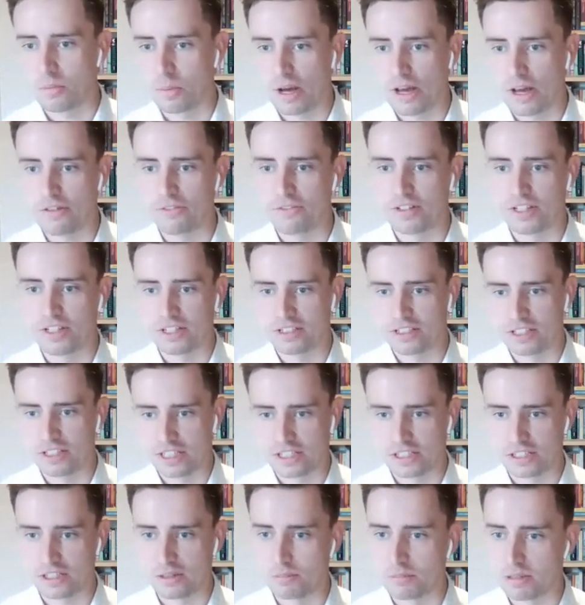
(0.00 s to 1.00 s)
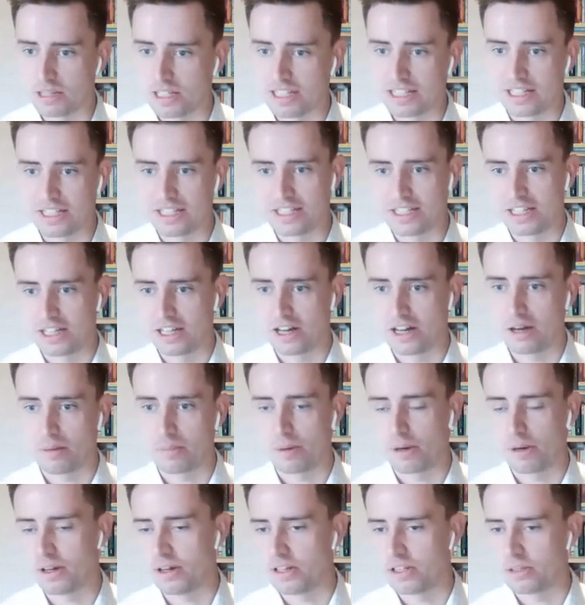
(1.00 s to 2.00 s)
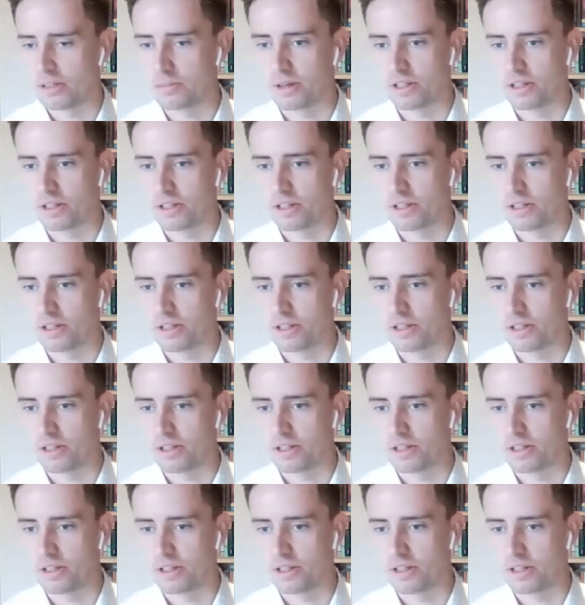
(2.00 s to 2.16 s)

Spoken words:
where fleets need to completely decarbonize